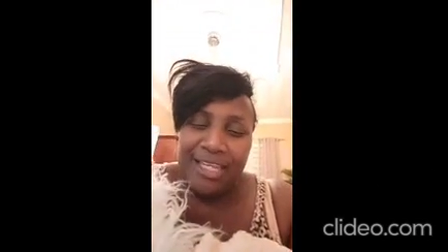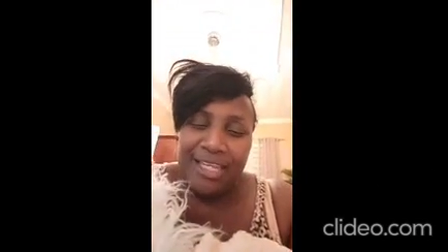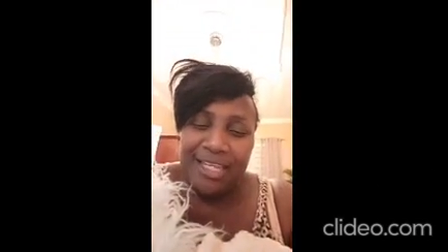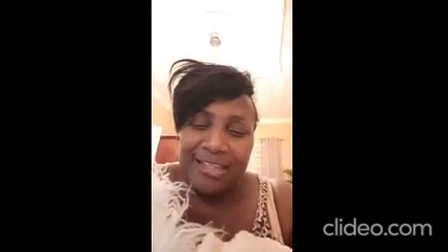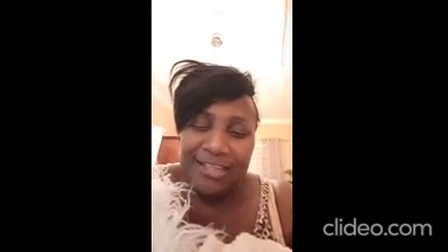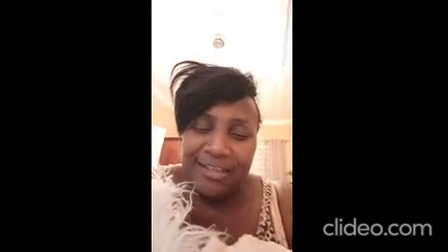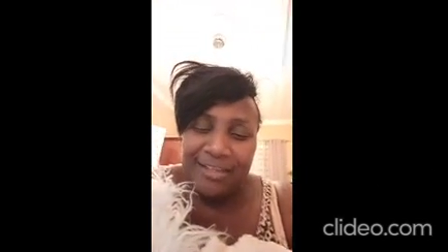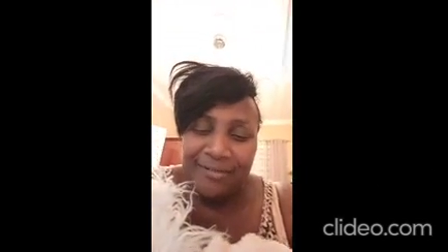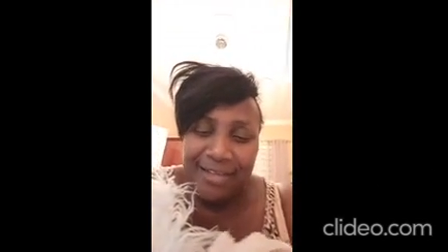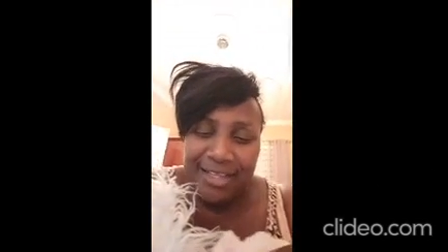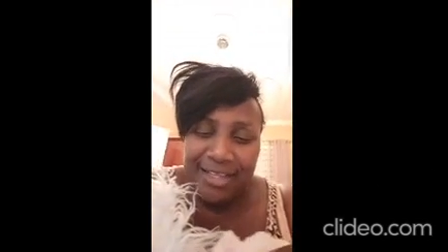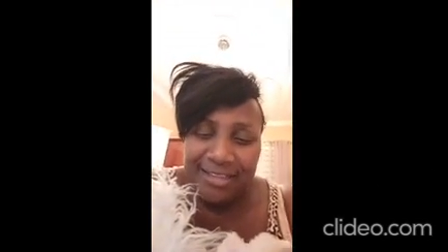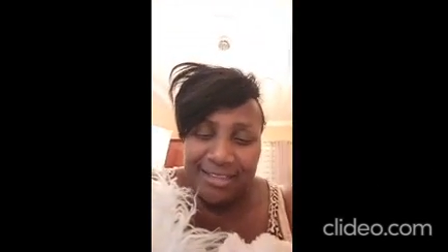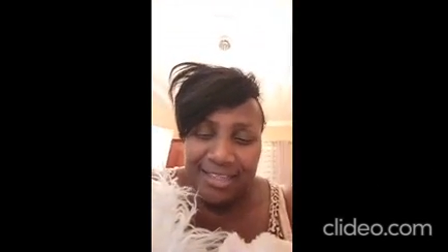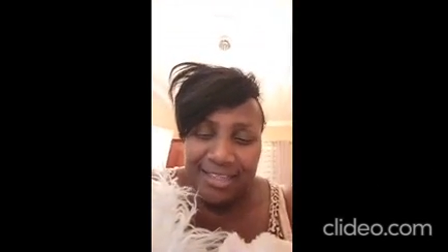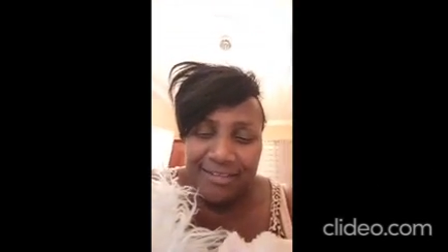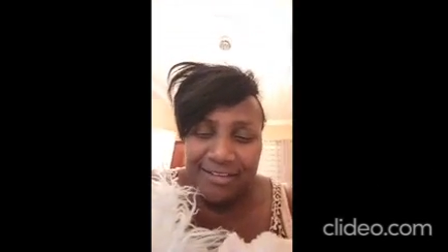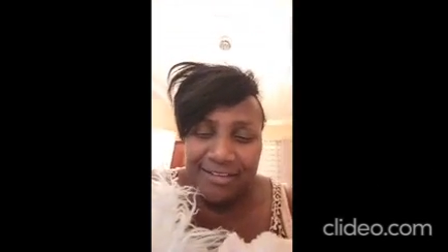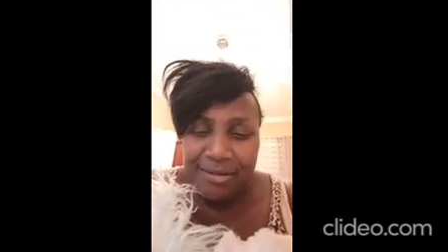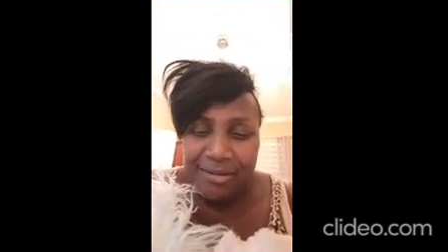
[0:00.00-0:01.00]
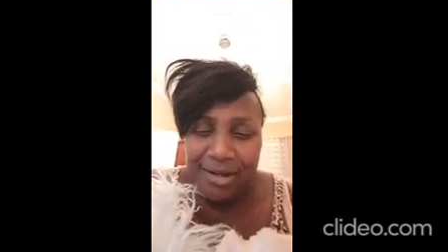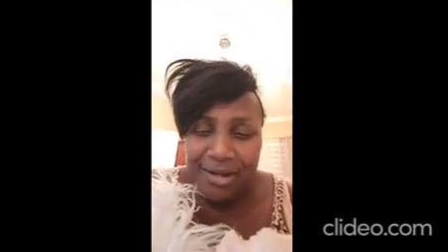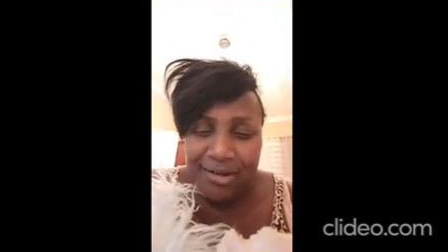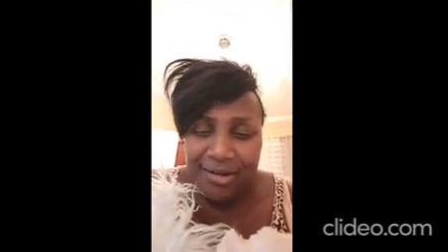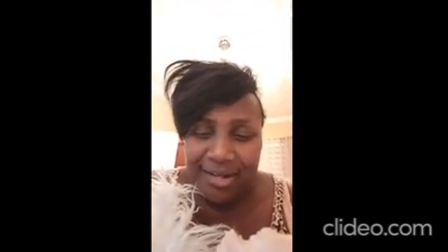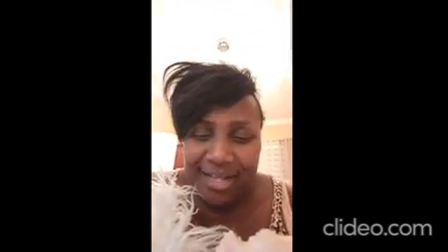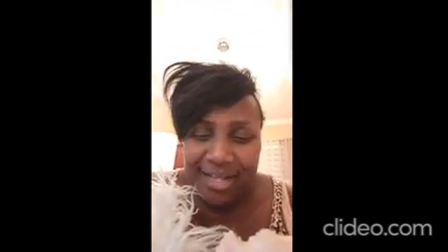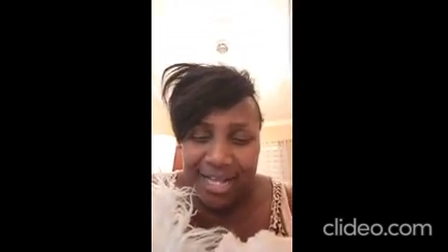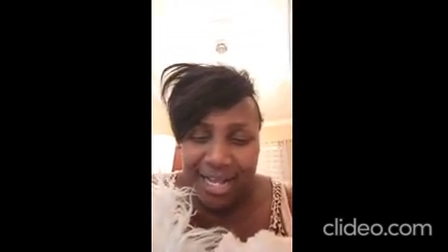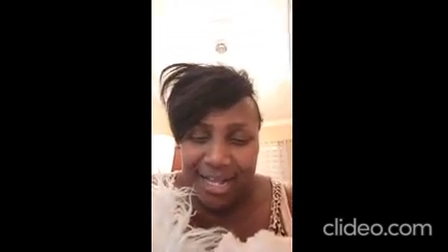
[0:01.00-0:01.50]
negative and see if them are
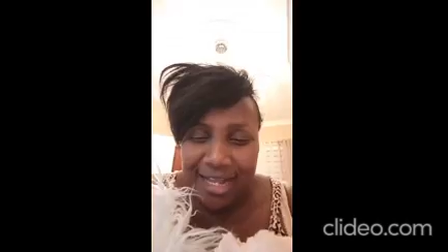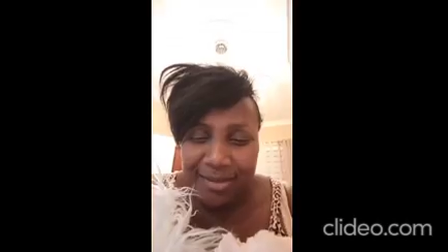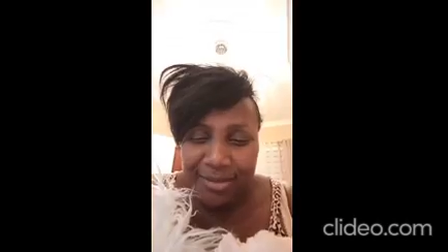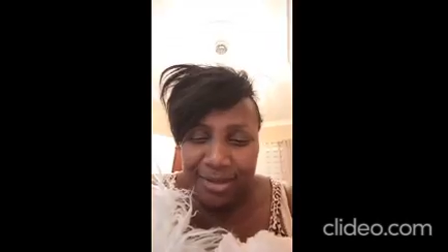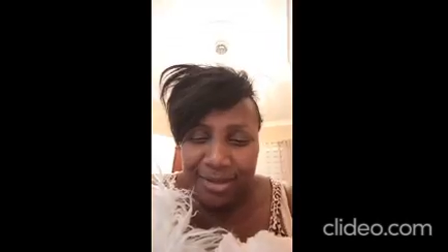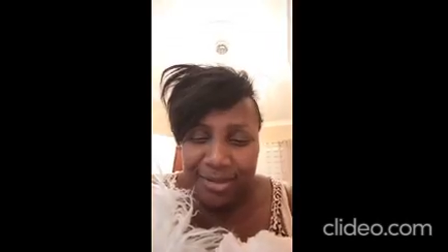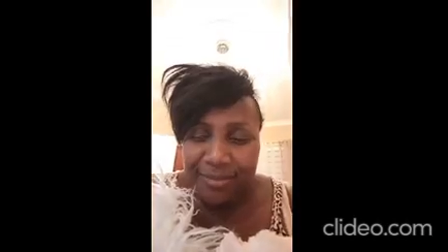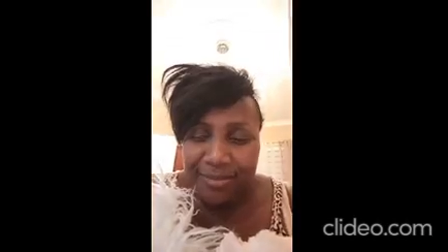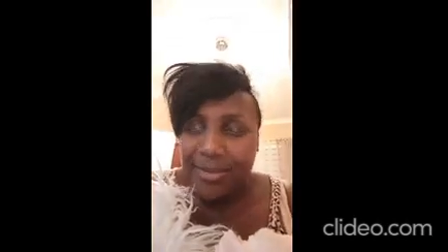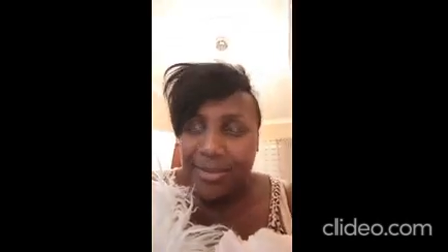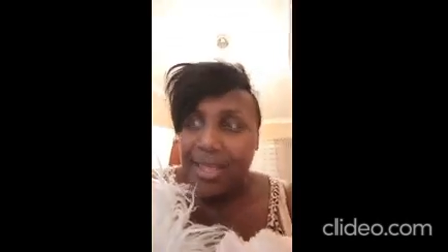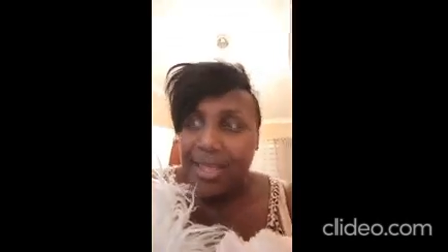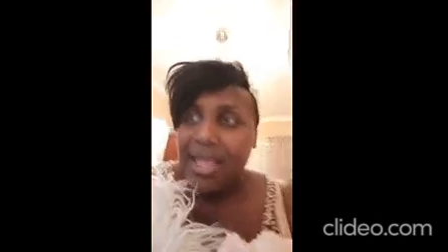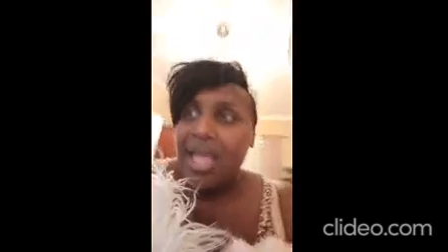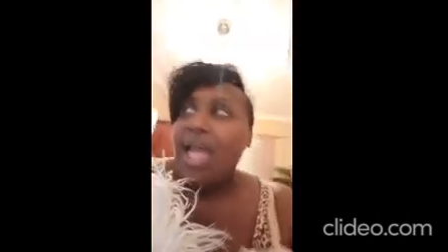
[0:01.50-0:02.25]
going to call me